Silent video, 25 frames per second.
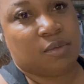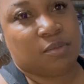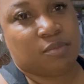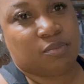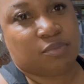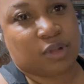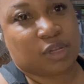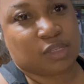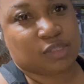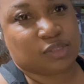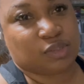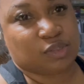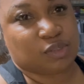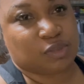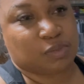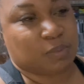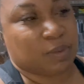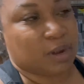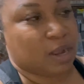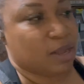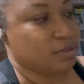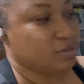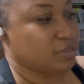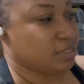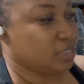Brussels
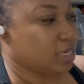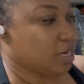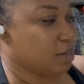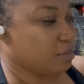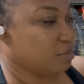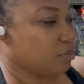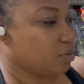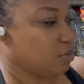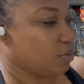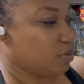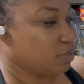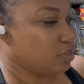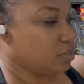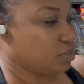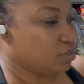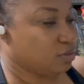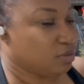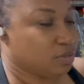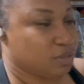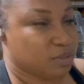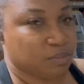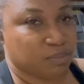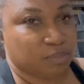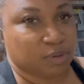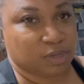sprouts. And I'm going to do
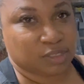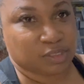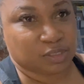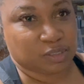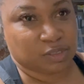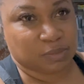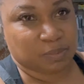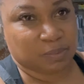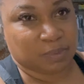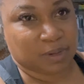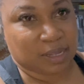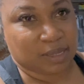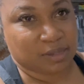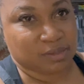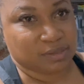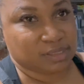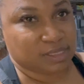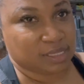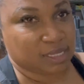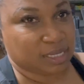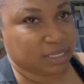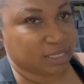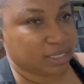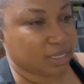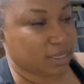the Brussels sprouts
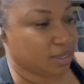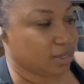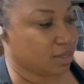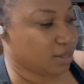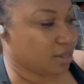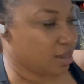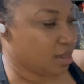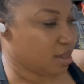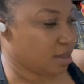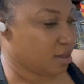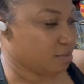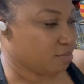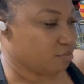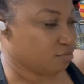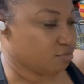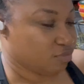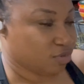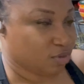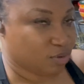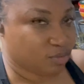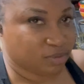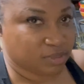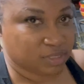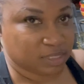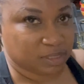like a
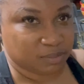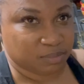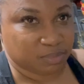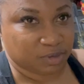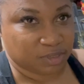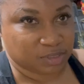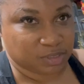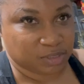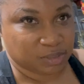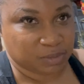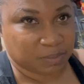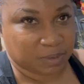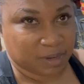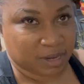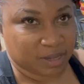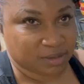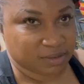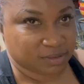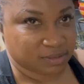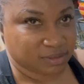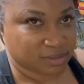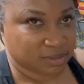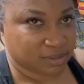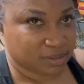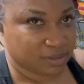roasted Brussels
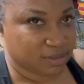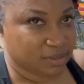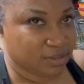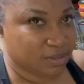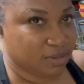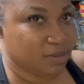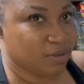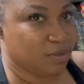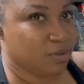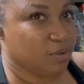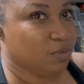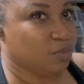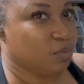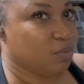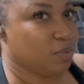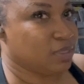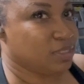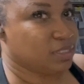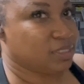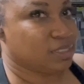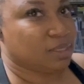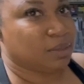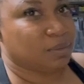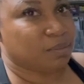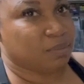sprouts
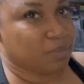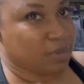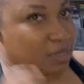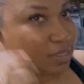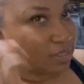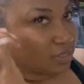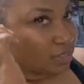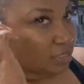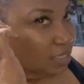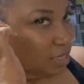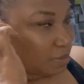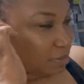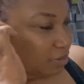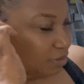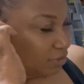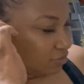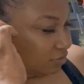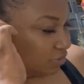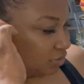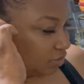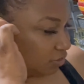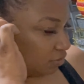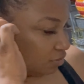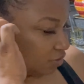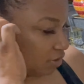with some balsamic
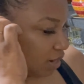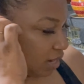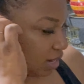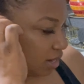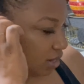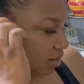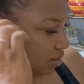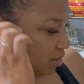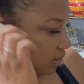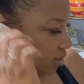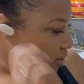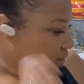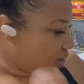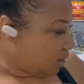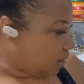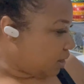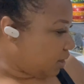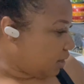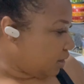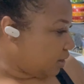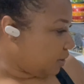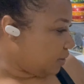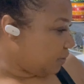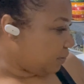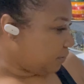vinaigrette
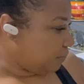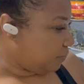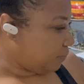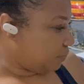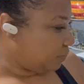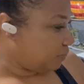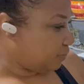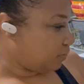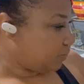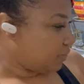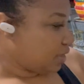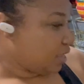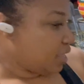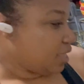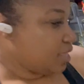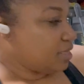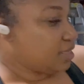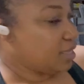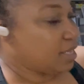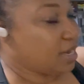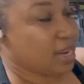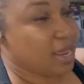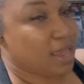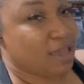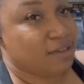
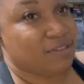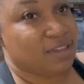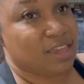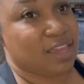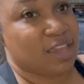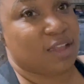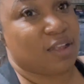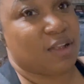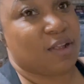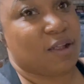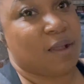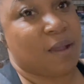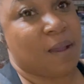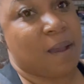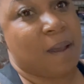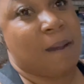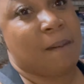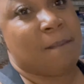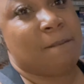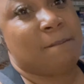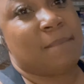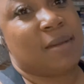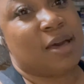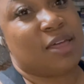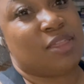that I have here.
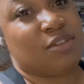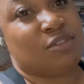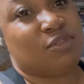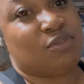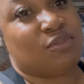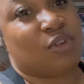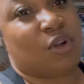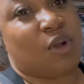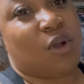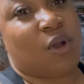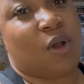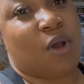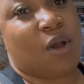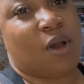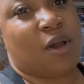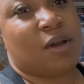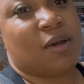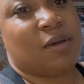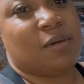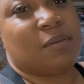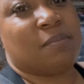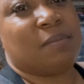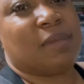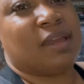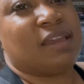Mother of
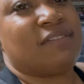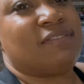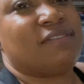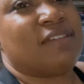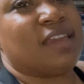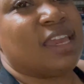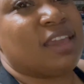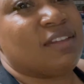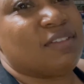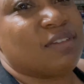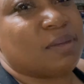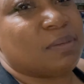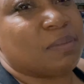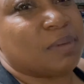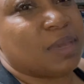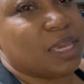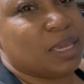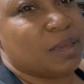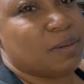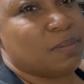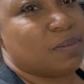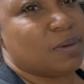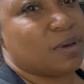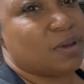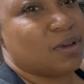all my favorite
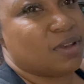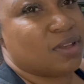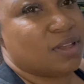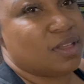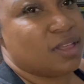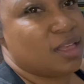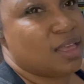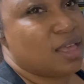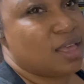people.